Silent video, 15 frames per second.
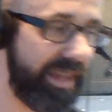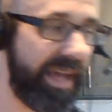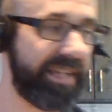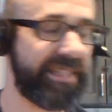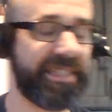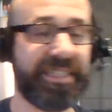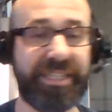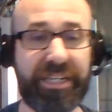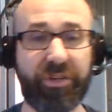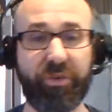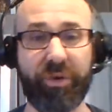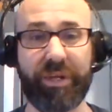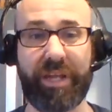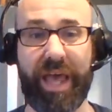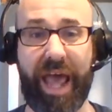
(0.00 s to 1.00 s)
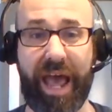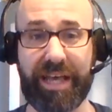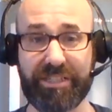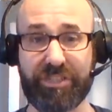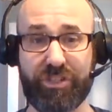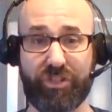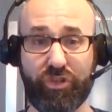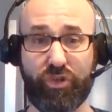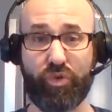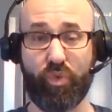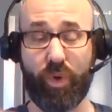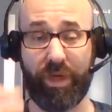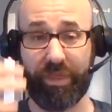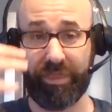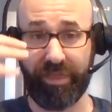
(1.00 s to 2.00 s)
that secret has to do
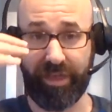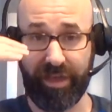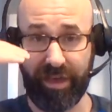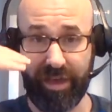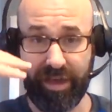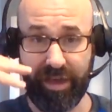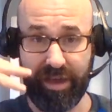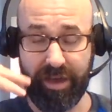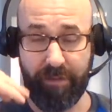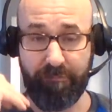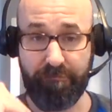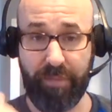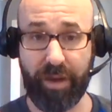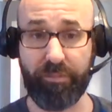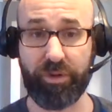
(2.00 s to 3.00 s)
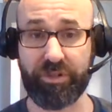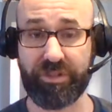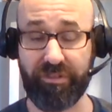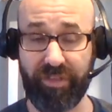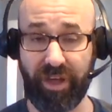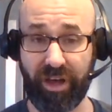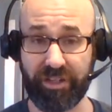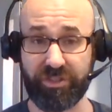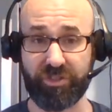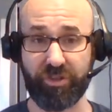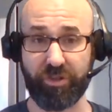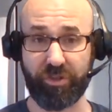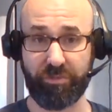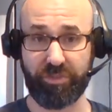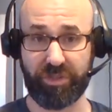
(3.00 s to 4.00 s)
with members of the
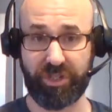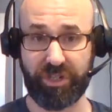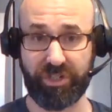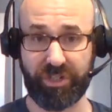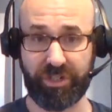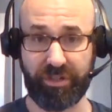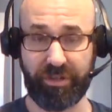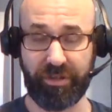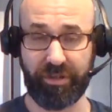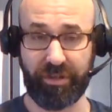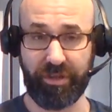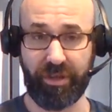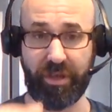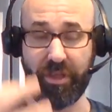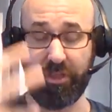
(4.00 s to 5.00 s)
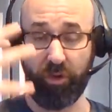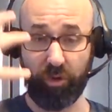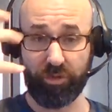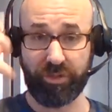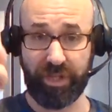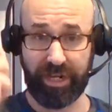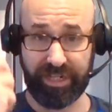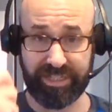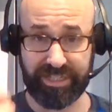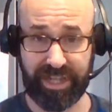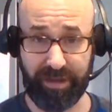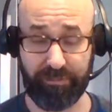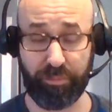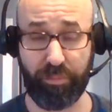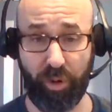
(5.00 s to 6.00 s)
uncircumcision, those that
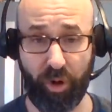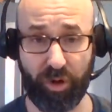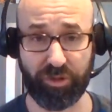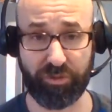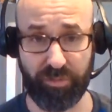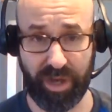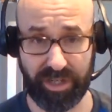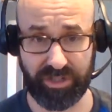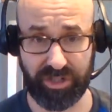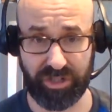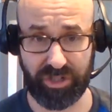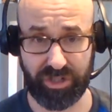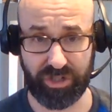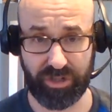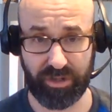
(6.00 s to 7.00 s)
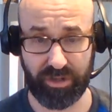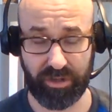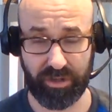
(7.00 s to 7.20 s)
accept Paul's message,